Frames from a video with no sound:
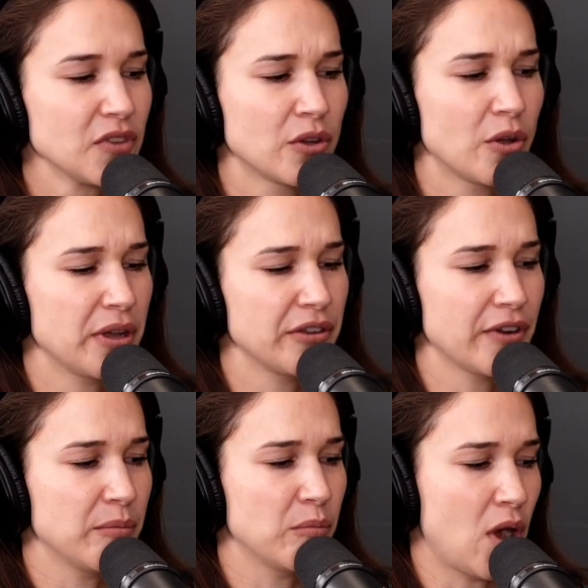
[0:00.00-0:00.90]
going
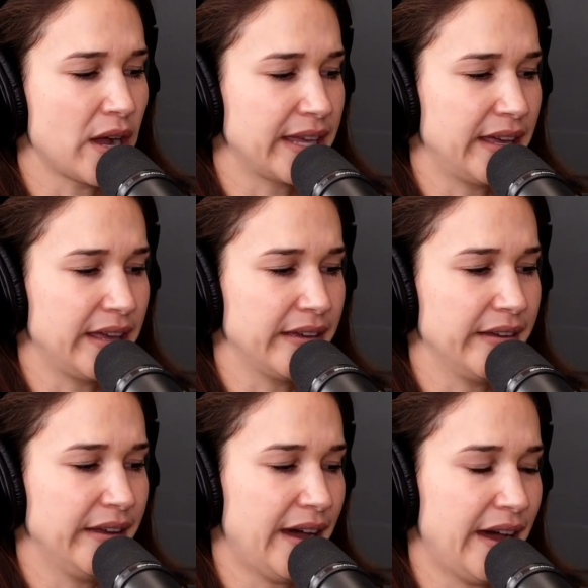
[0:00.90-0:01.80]
from walking,
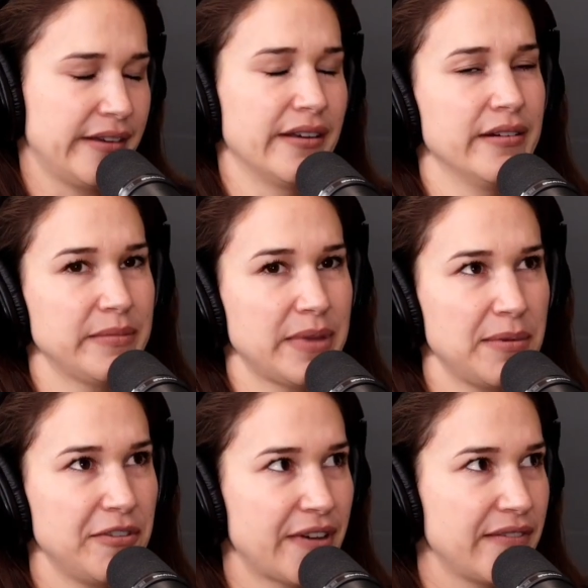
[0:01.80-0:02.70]
I don't know,
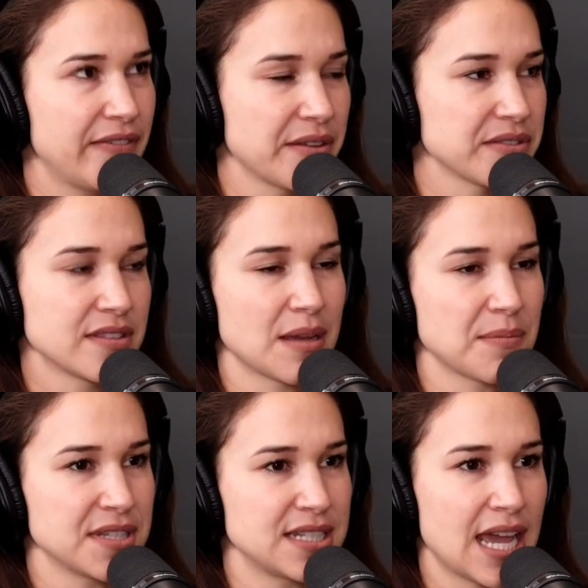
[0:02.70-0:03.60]
maybe 5,000
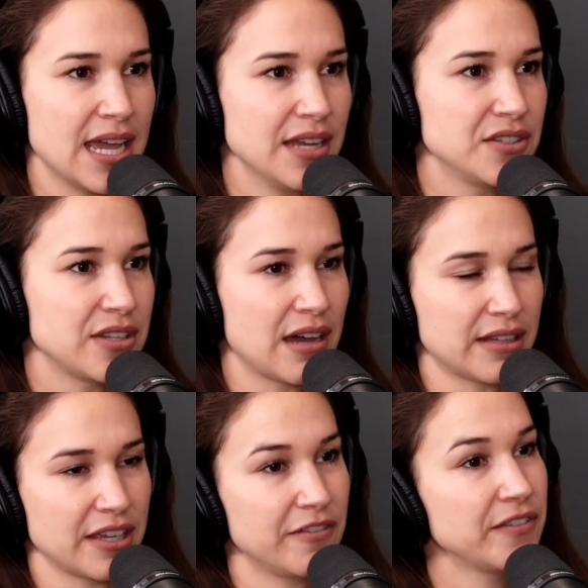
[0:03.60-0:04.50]
steps a day to now
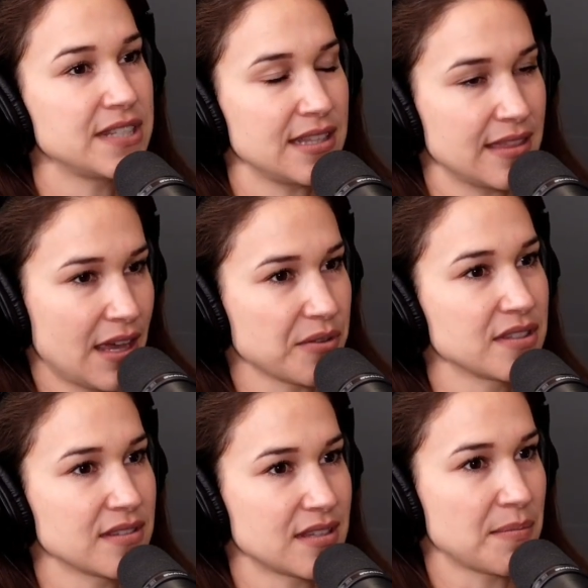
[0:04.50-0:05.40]
like
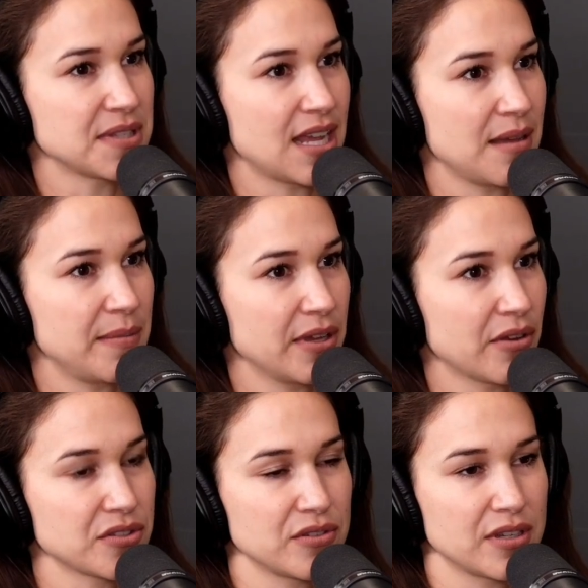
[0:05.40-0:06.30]
15,000 steps a day being in
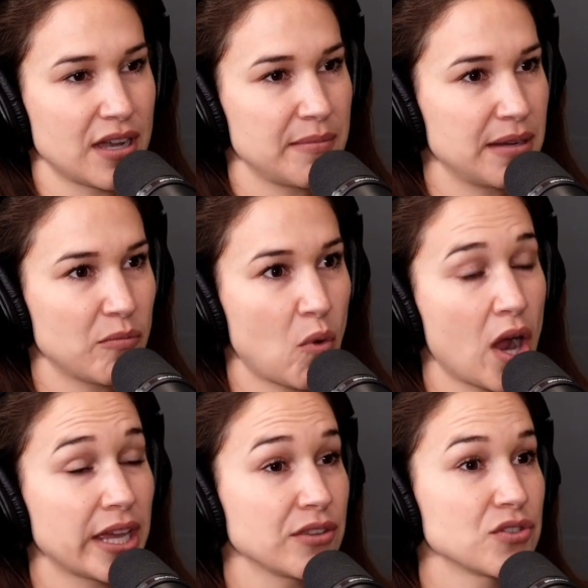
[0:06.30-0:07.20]
Costa Rica. I mean, I'm
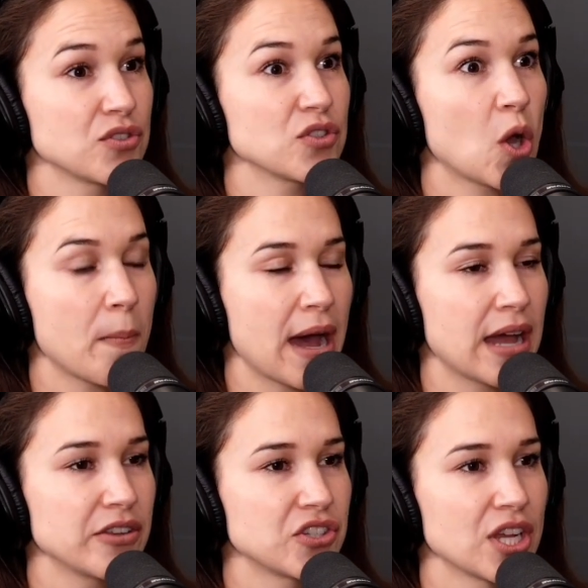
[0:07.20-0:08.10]
walking so
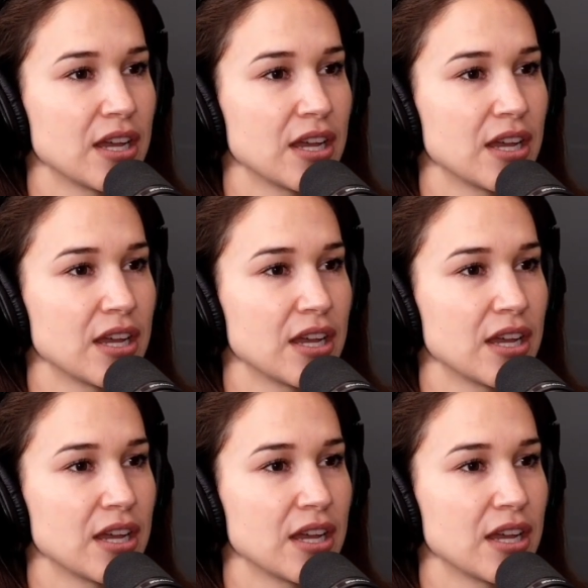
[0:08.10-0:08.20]
much.